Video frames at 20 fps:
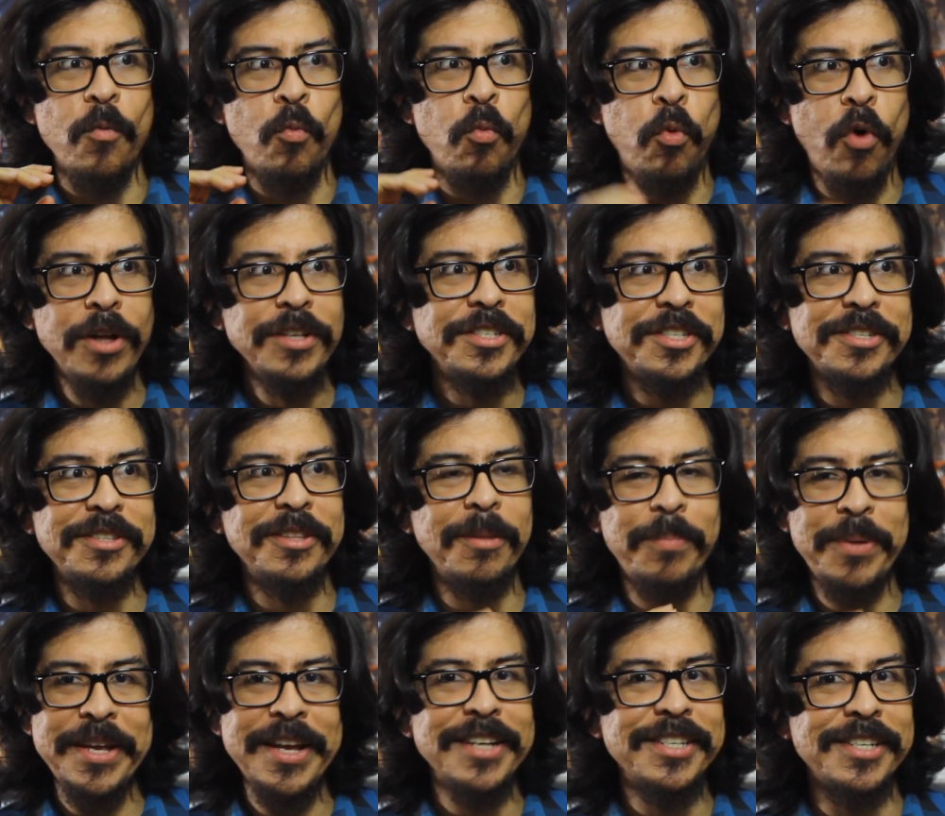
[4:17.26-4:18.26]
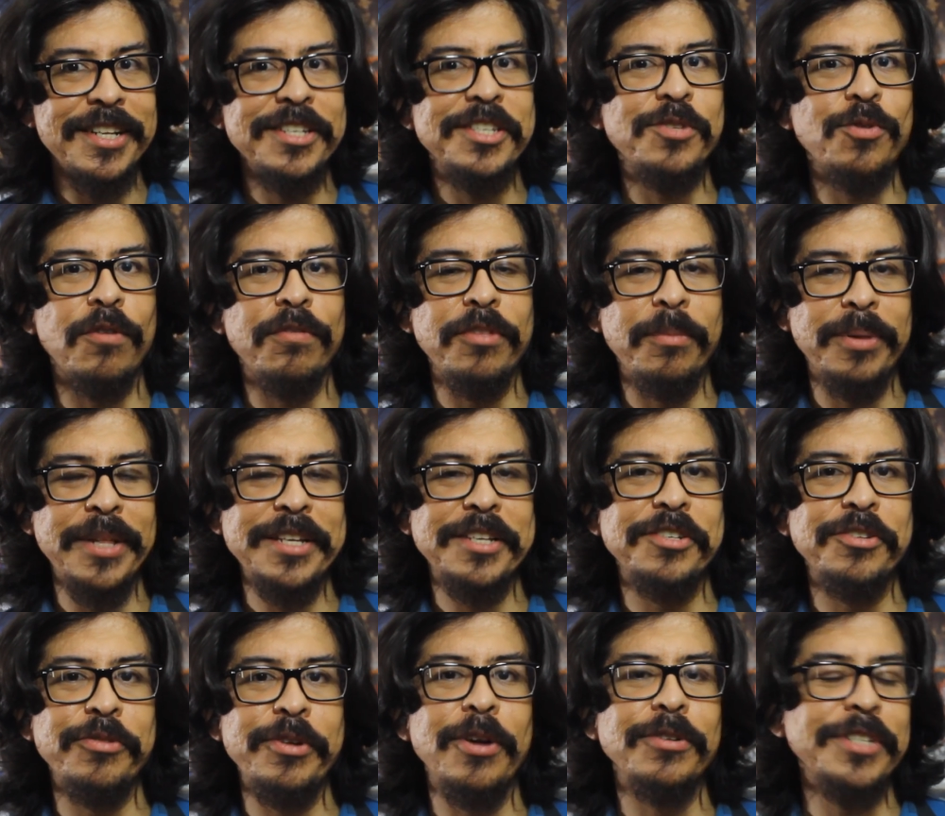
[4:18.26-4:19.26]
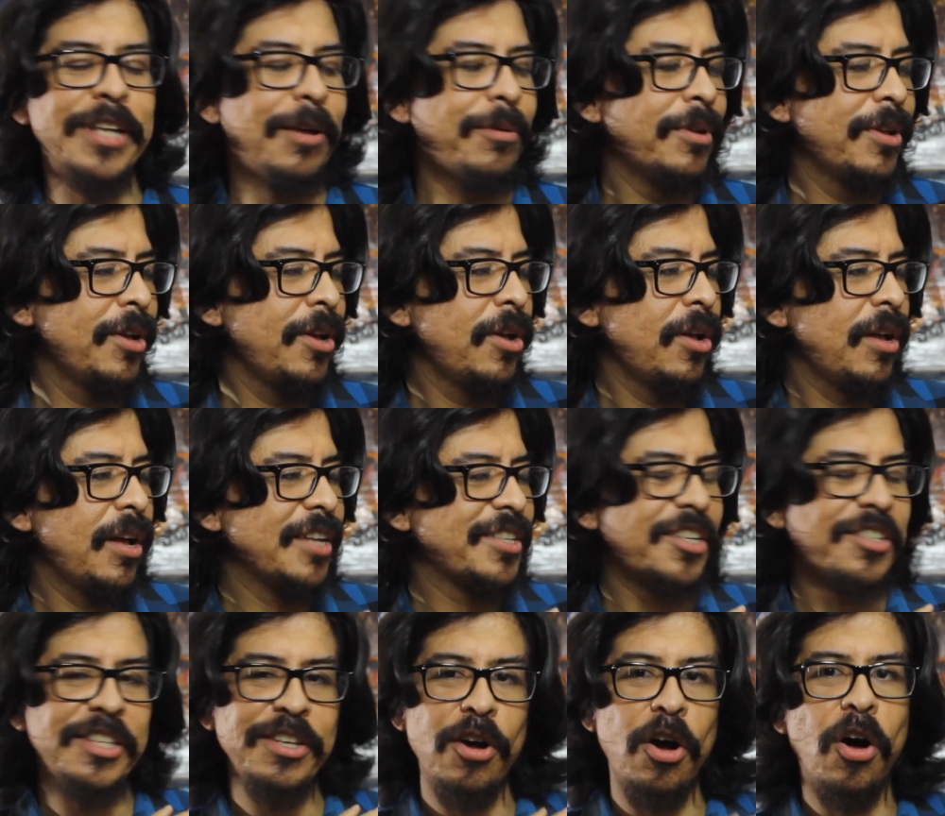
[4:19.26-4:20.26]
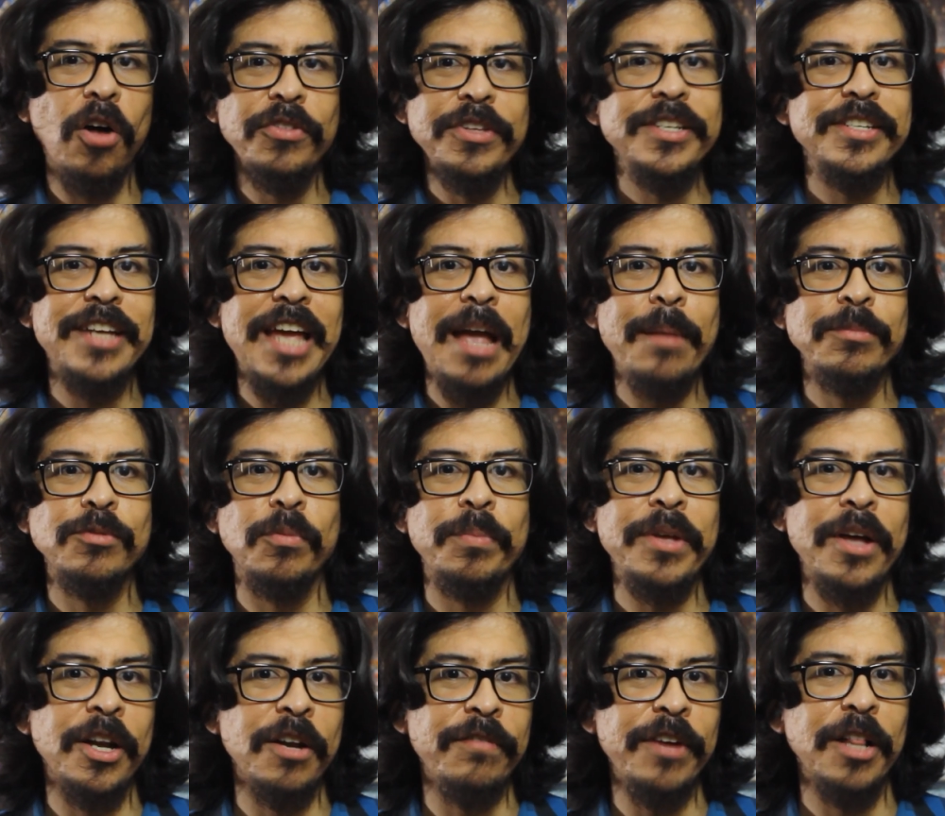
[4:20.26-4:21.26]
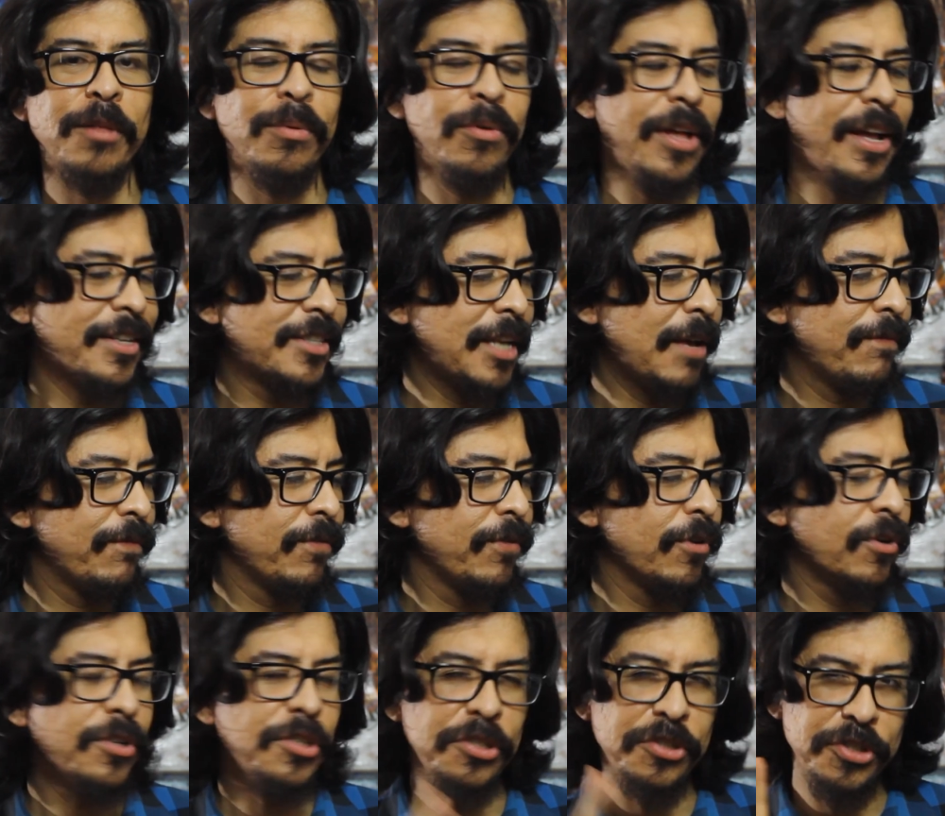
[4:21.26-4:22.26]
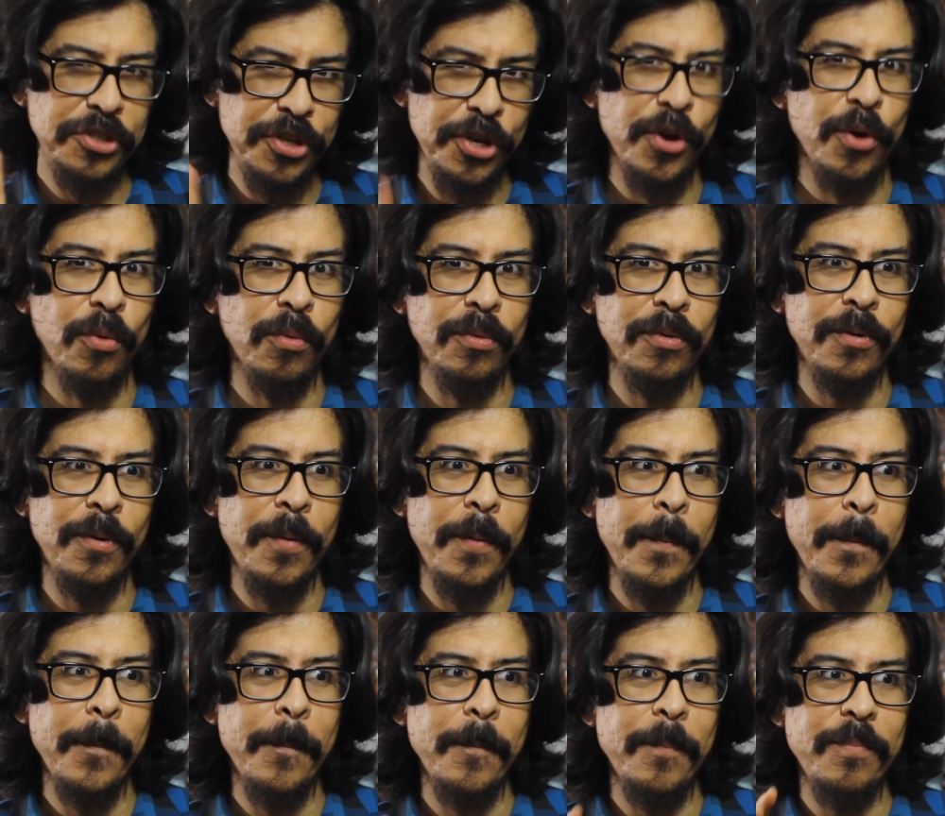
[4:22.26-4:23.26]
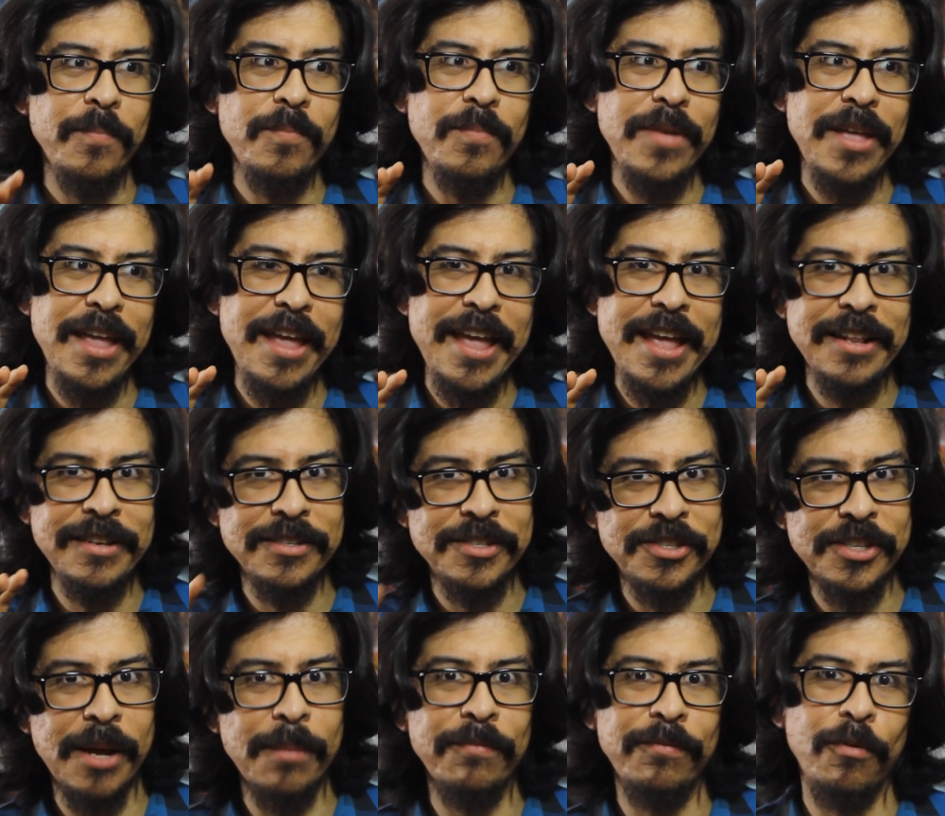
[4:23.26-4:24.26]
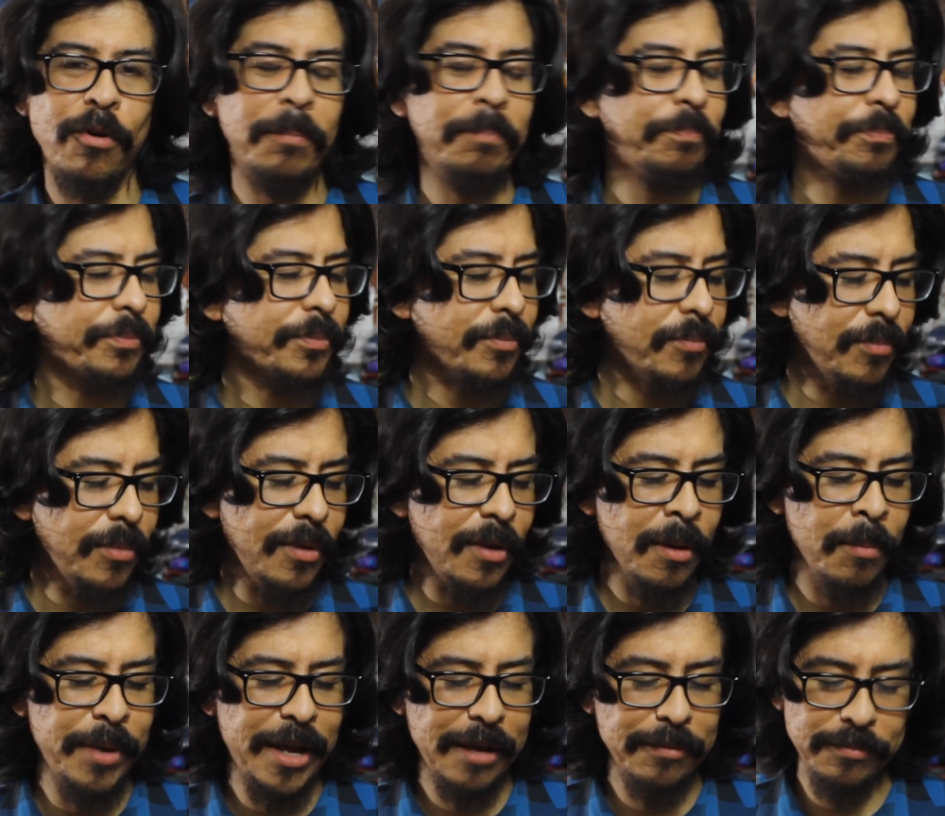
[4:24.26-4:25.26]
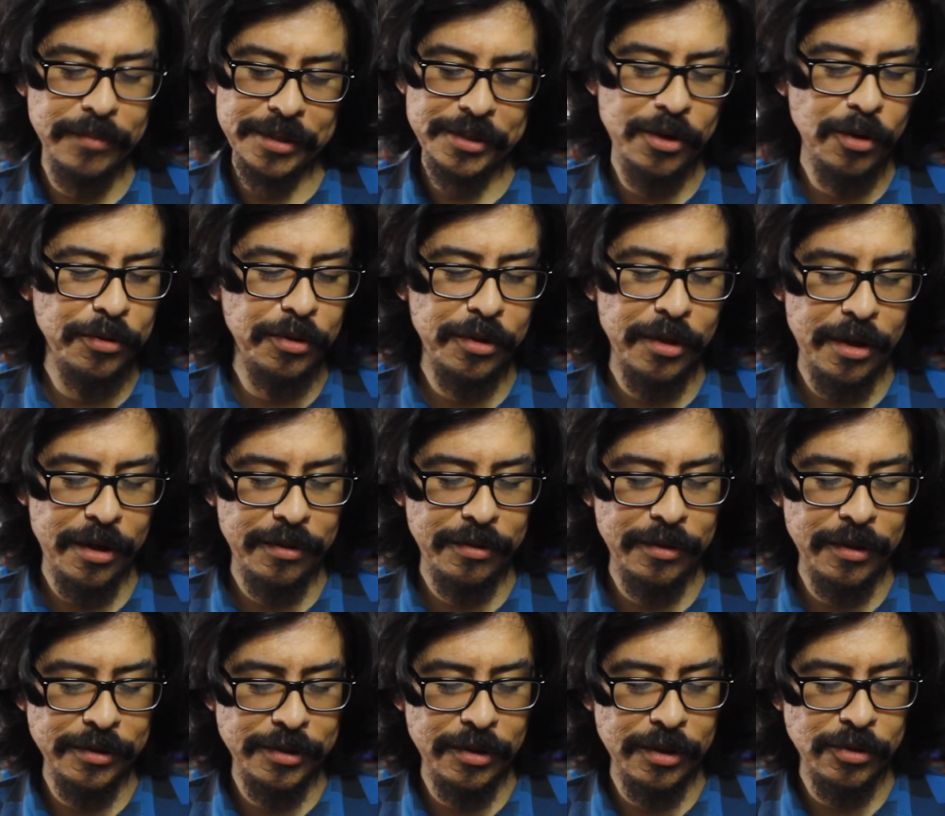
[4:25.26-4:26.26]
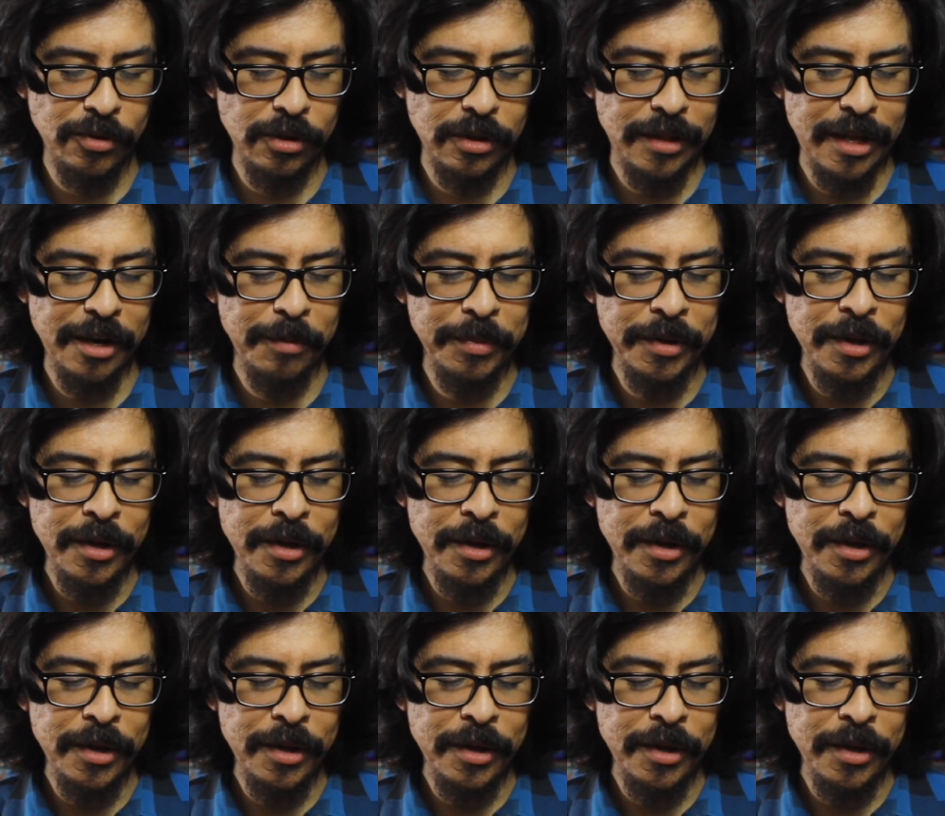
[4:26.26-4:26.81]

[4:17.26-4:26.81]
once the PSN Store for the PlayStation 3 goes down, essentially all these games will be unavailable except for 2 in some form. But yeah, let's go through this whole lineup.